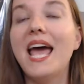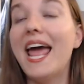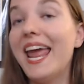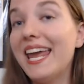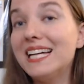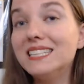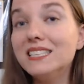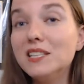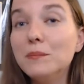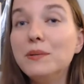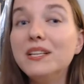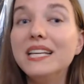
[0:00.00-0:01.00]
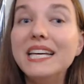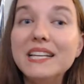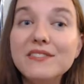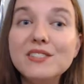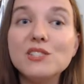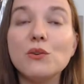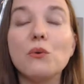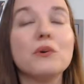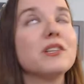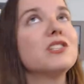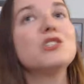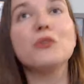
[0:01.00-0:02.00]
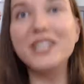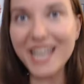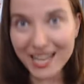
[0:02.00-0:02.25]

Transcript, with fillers: and the beliefs or the story